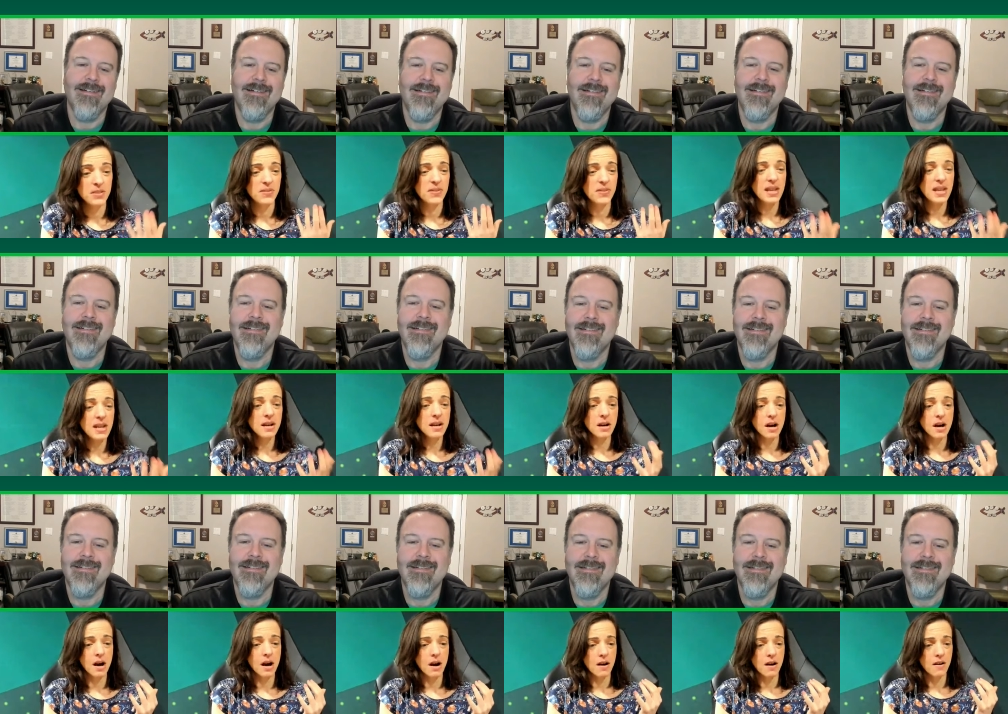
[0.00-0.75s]
Speaker 1: think
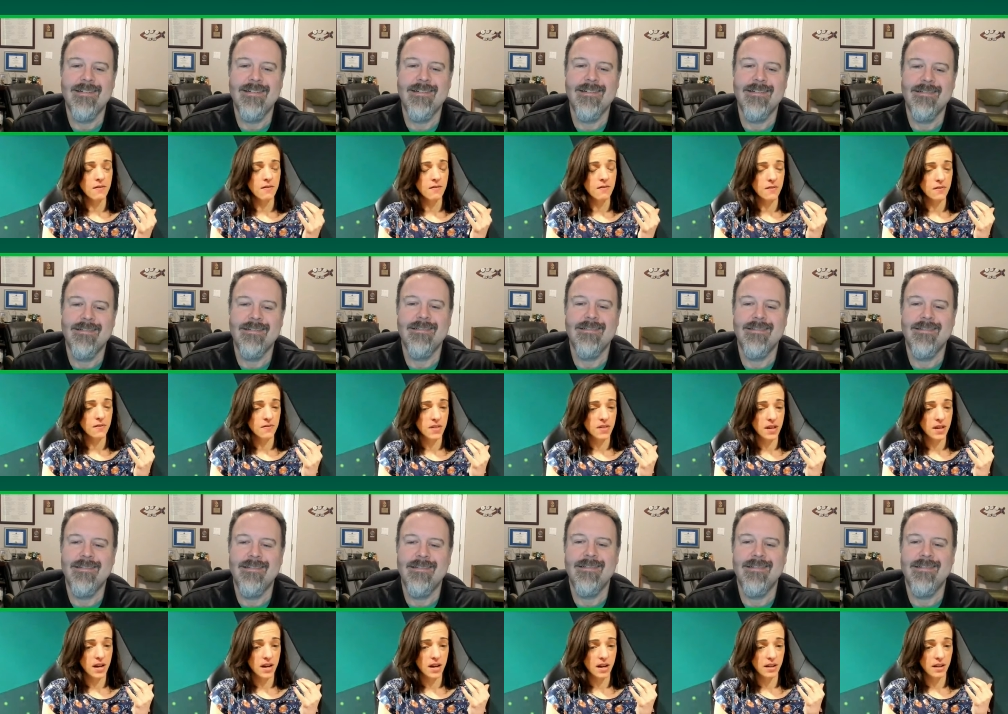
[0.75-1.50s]
of
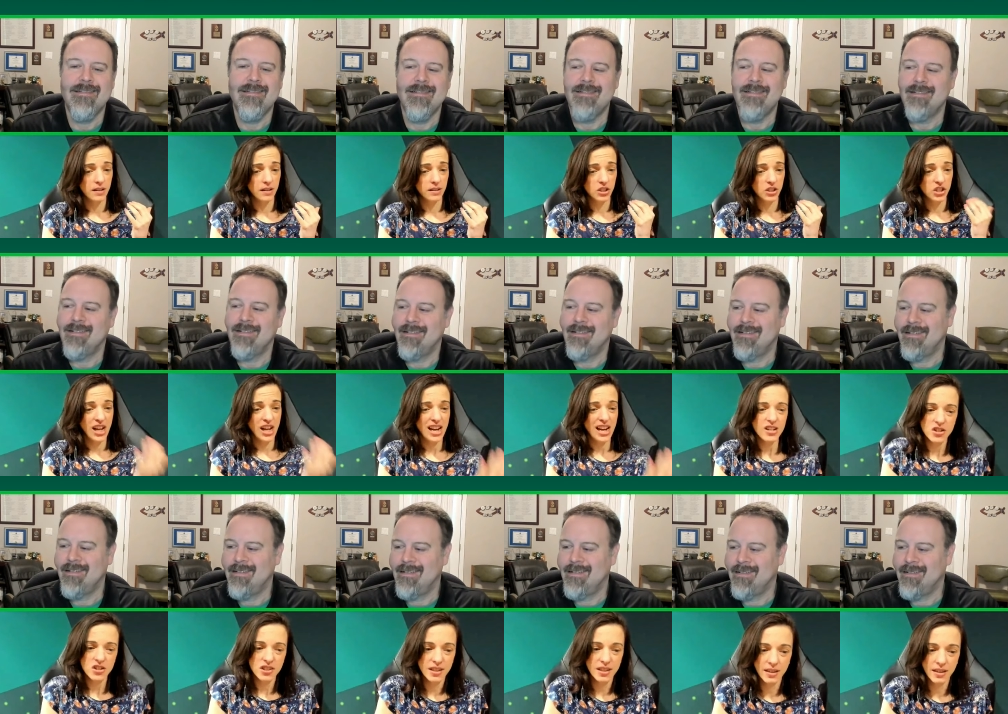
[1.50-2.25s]
the
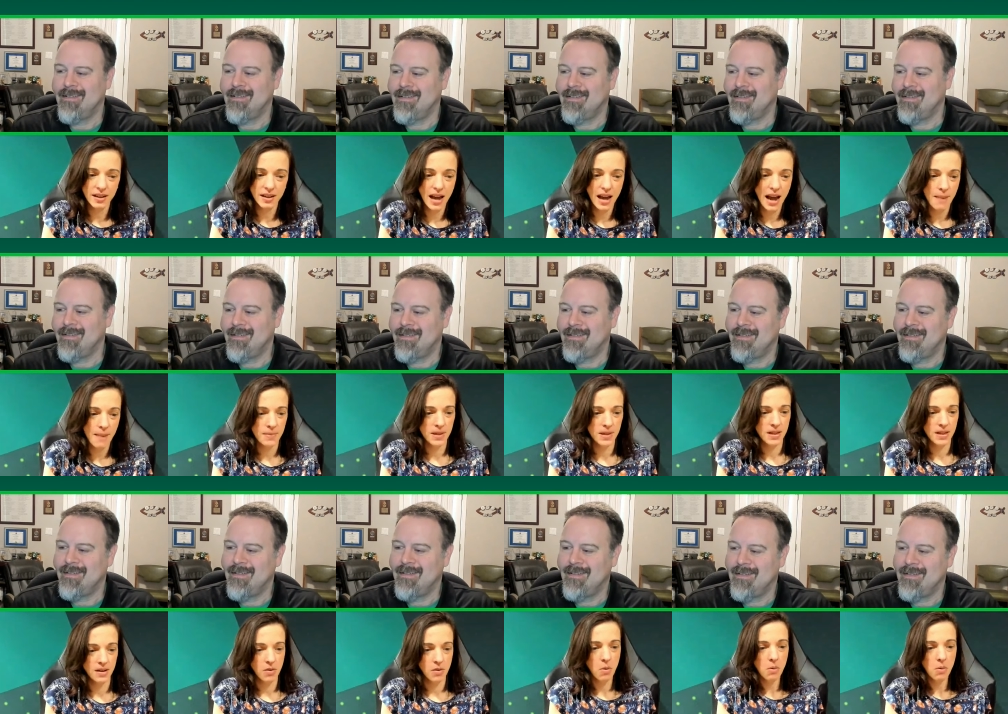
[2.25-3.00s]
change that can happen
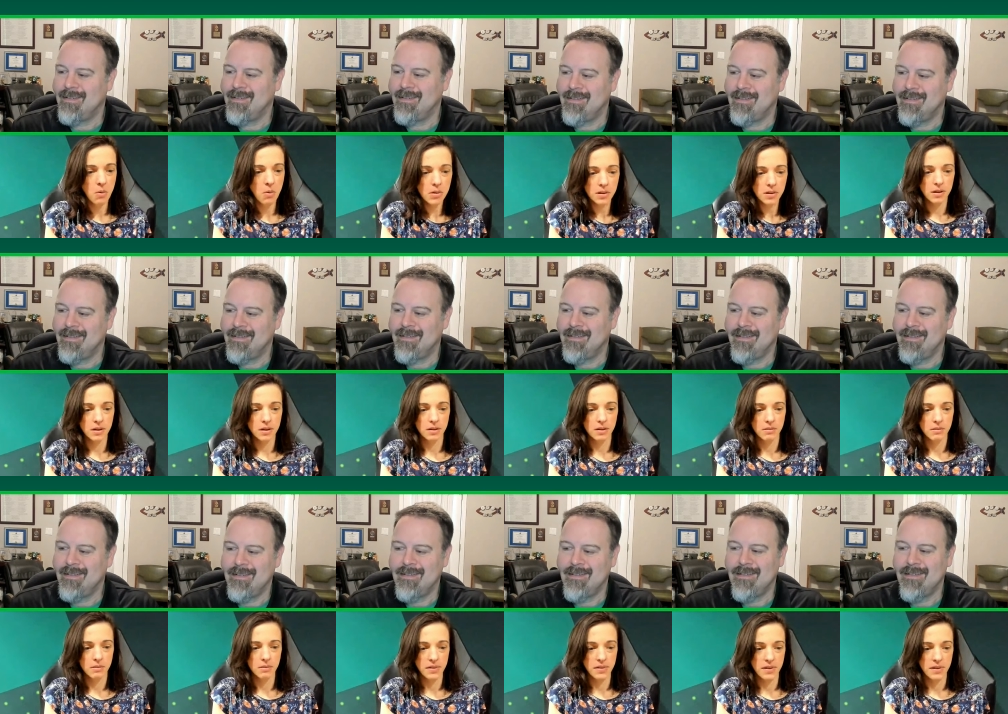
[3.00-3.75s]
in a quarter
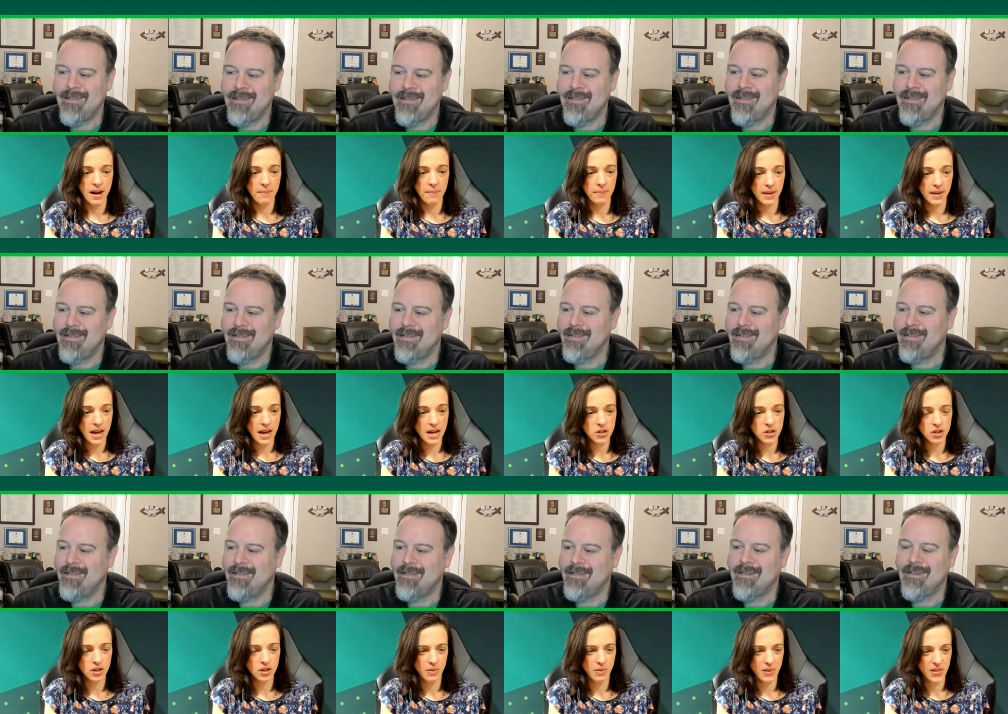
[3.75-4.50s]
with an
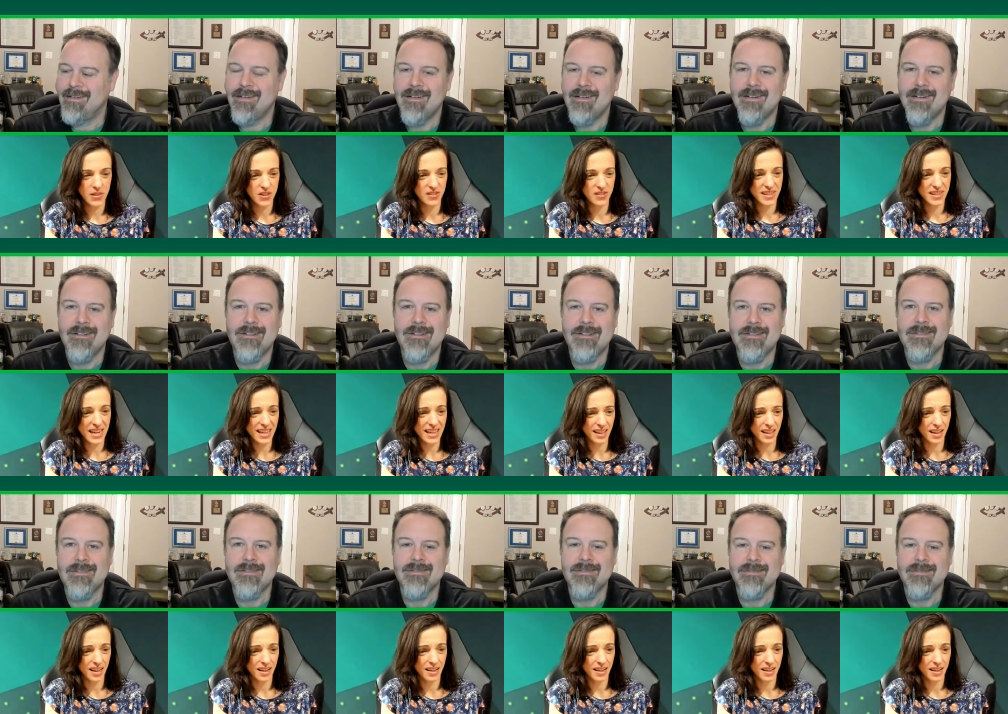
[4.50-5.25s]
application or with your
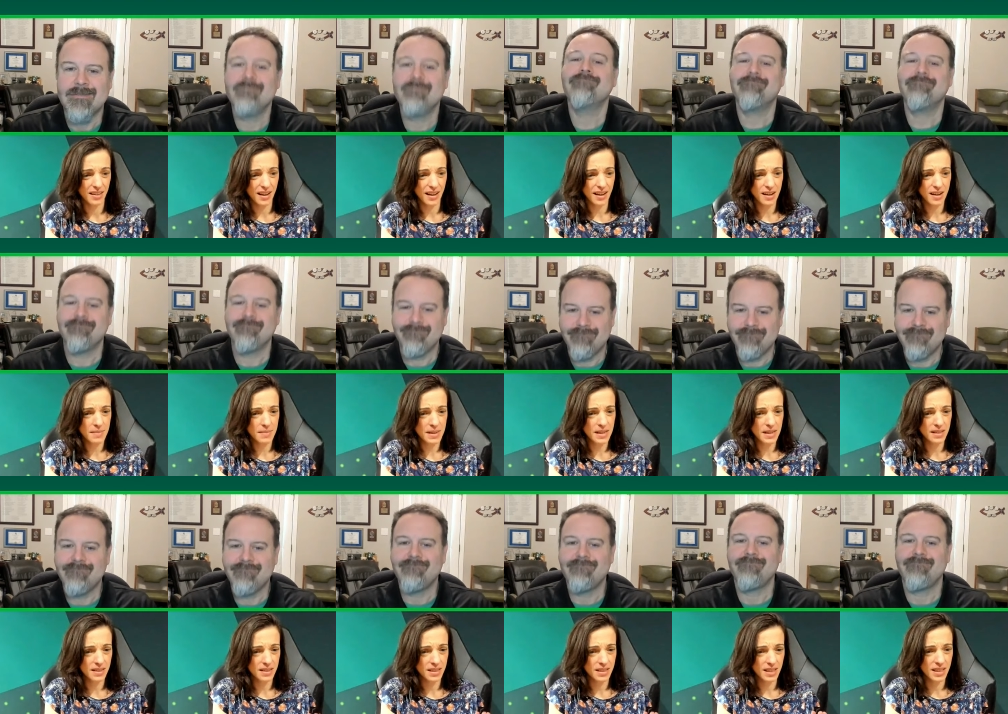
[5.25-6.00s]
data. That could
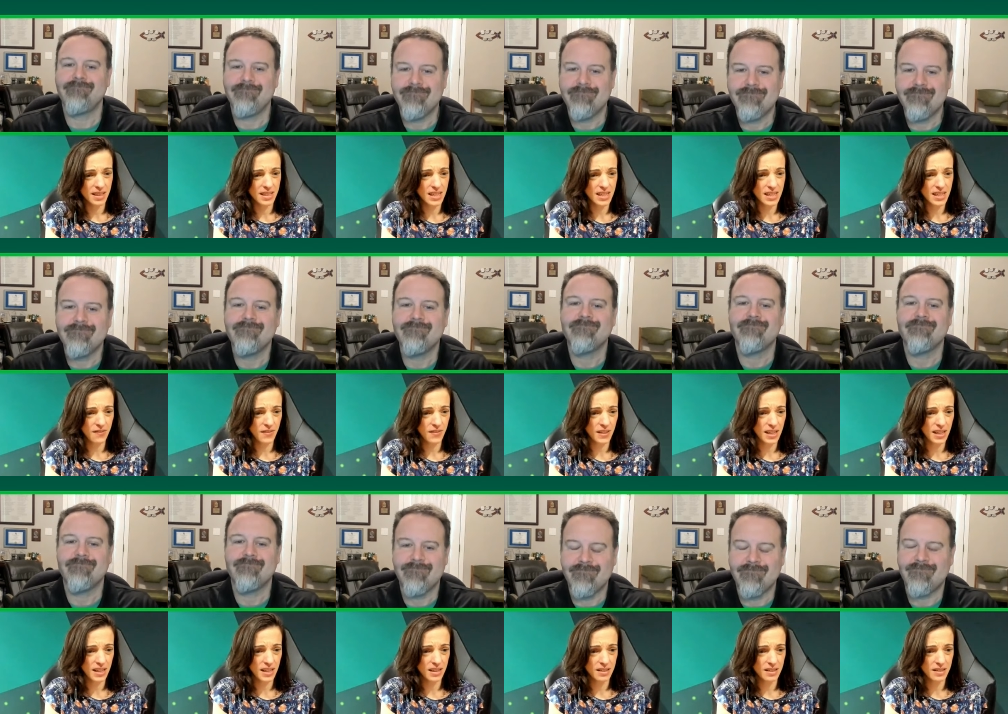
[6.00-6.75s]
be a
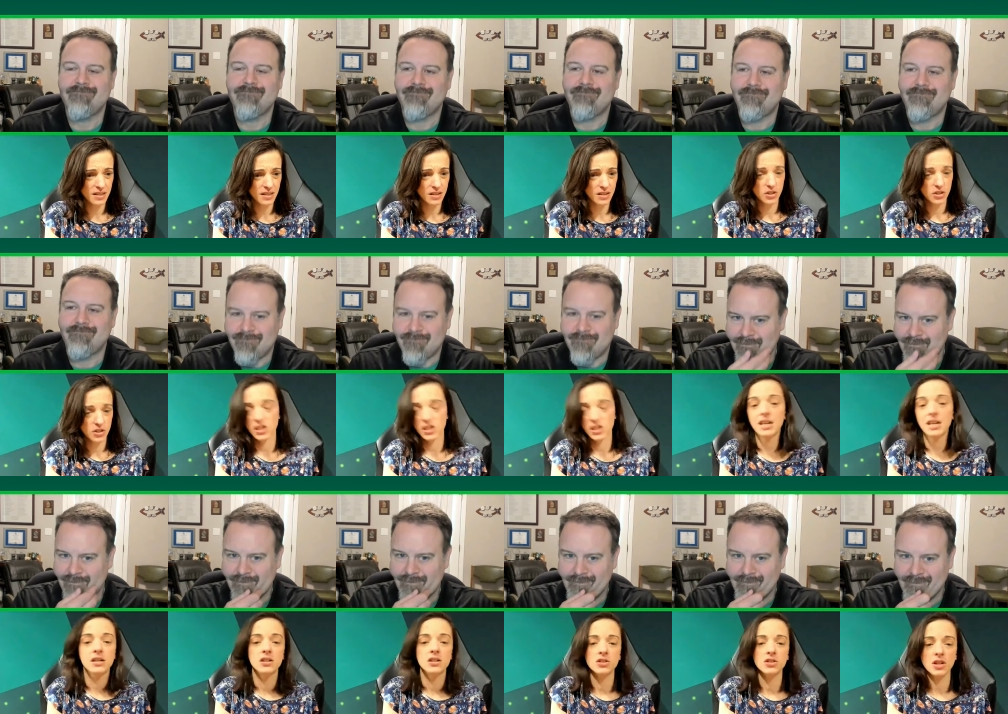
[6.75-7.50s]
significant
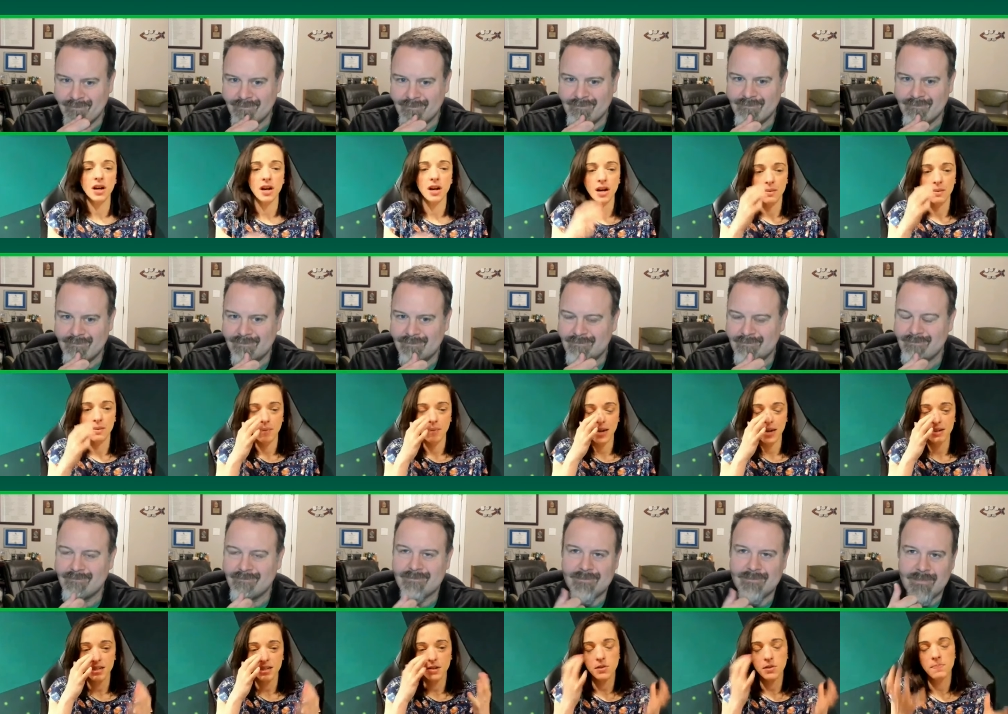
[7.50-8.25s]
change. Um,
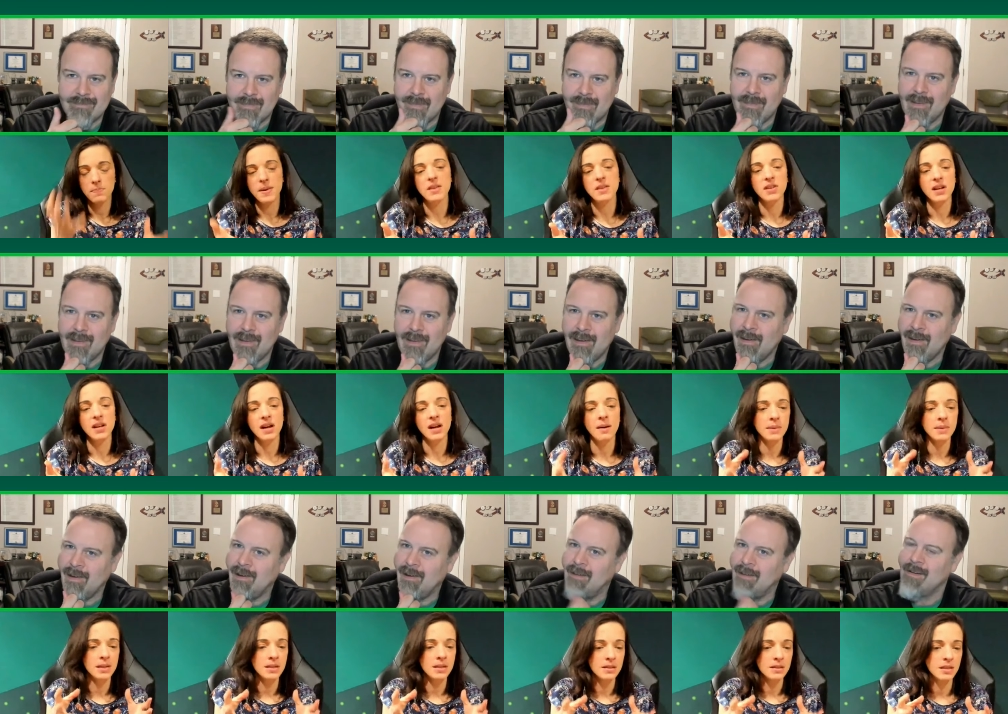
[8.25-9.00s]
and, you know, the big thing
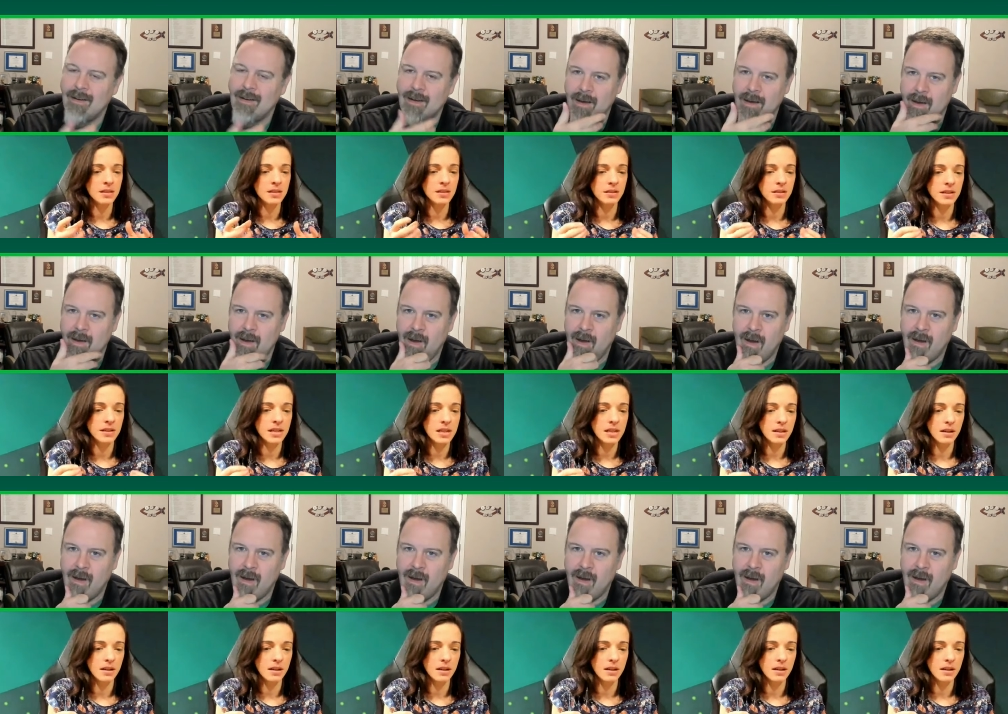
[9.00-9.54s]
I'm considered here,